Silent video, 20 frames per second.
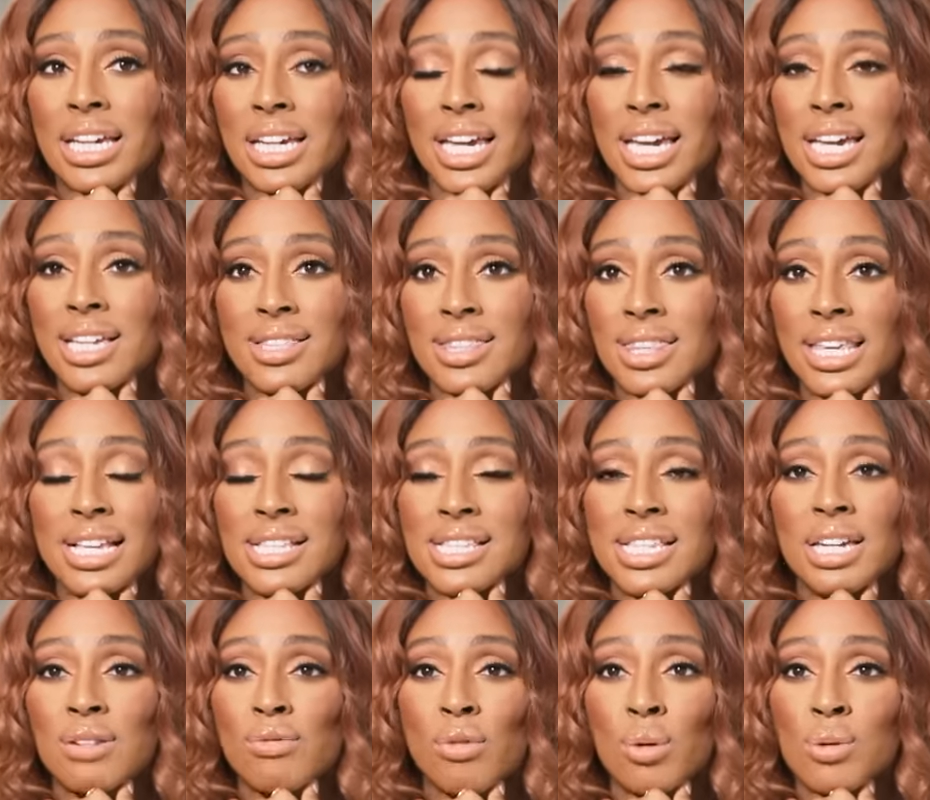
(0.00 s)
He thinks
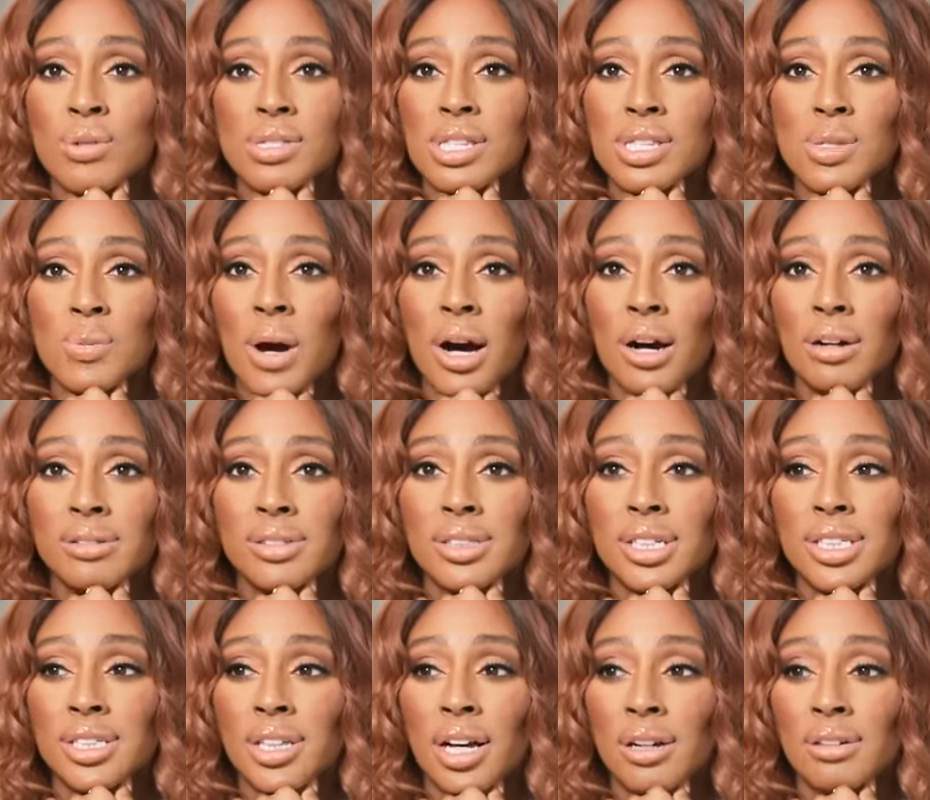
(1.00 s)
he rules this world,
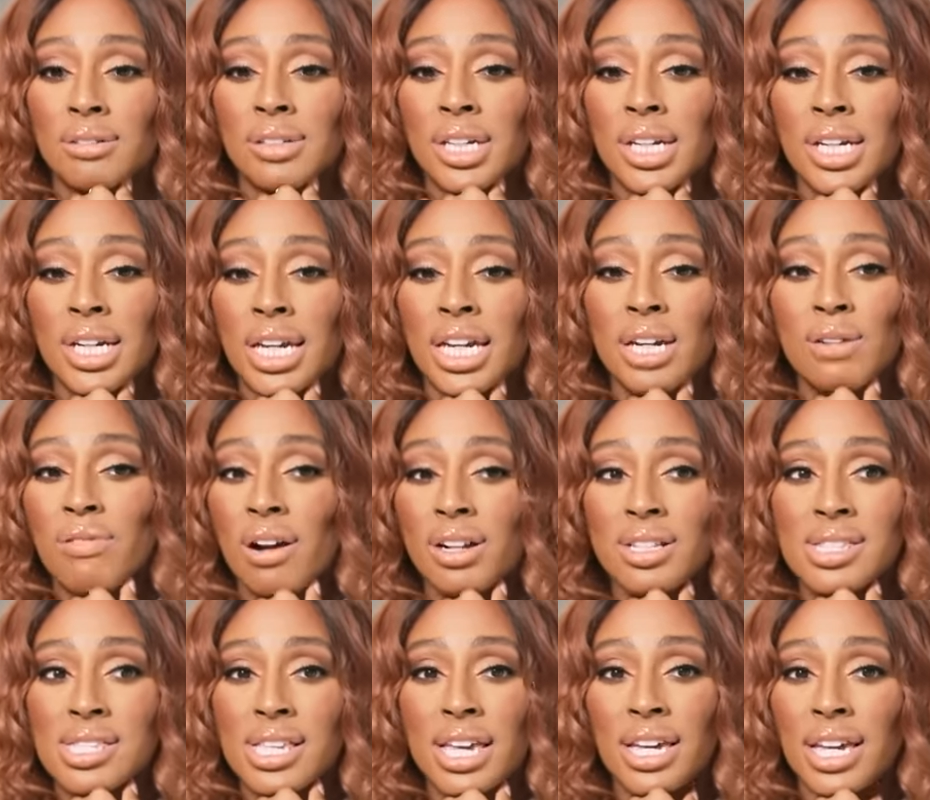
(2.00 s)
you know. He
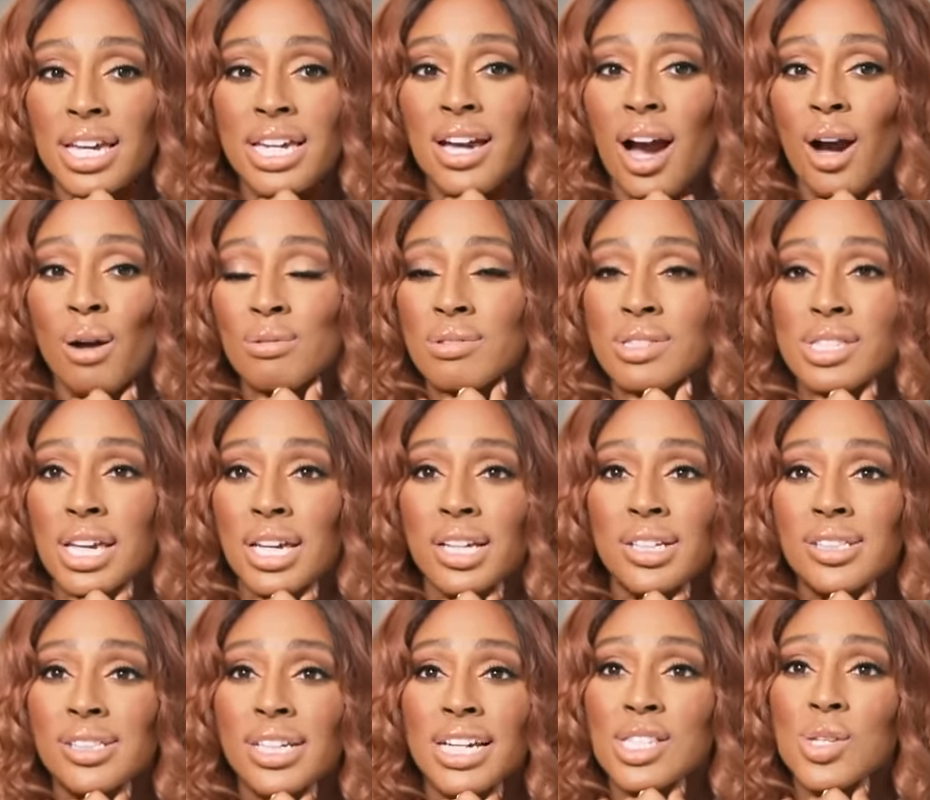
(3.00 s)
runs it, he owns it,
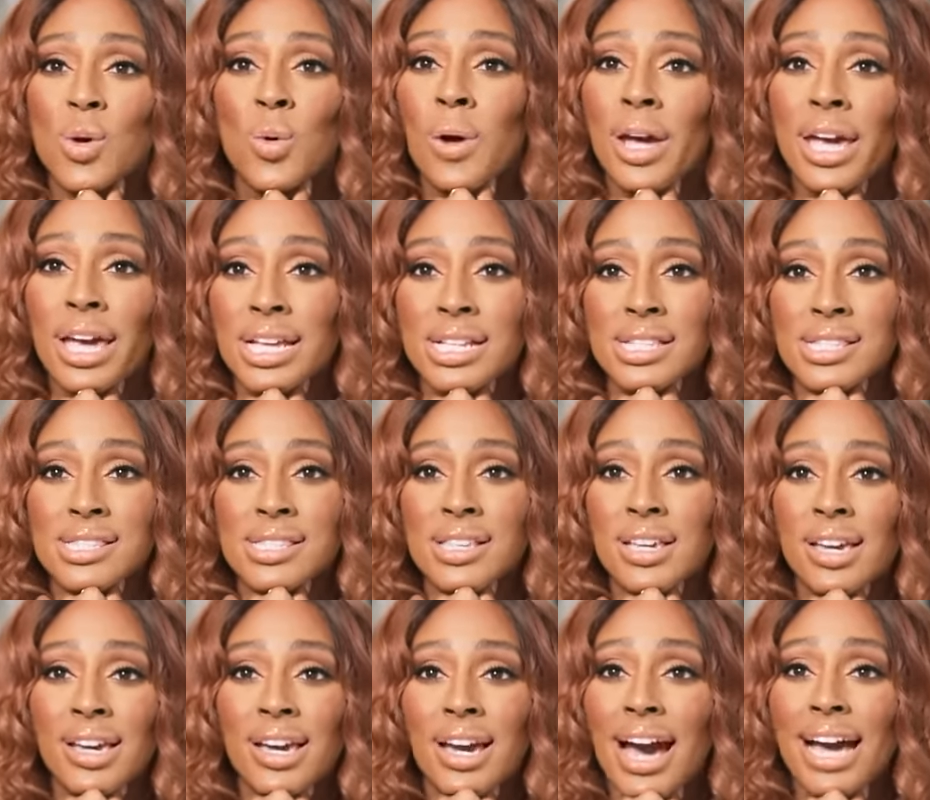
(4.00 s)
it's all his
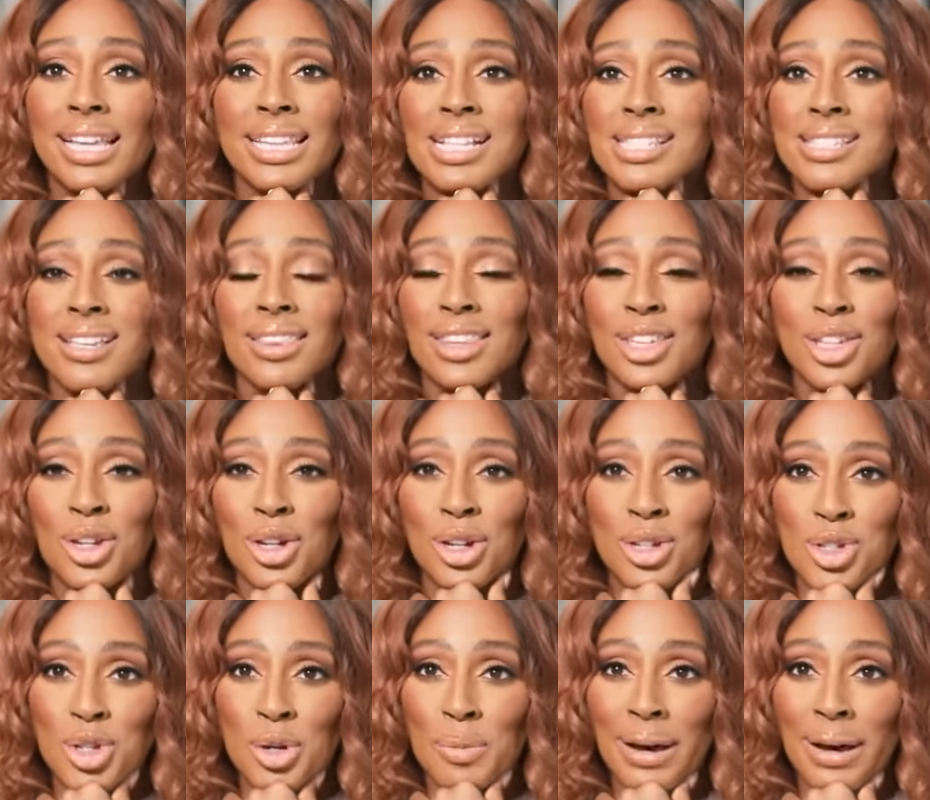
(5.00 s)
and there's nothing you could do